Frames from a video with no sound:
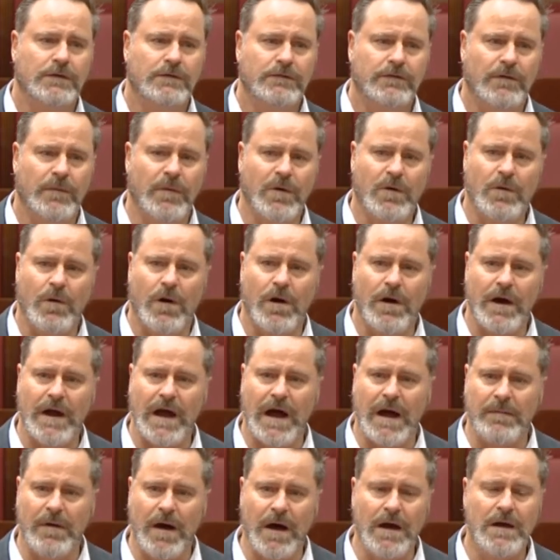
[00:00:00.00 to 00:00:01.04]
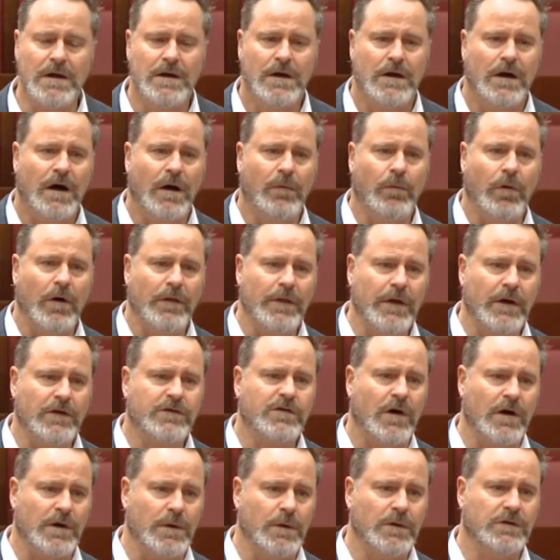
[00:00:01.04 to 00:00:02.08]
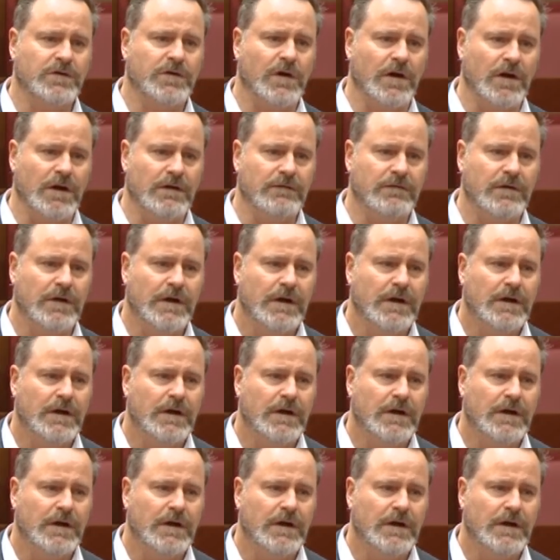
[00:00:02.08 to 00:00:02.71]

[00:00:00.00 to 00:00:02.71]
for Macquarie Harbour on what they were trying to achieve.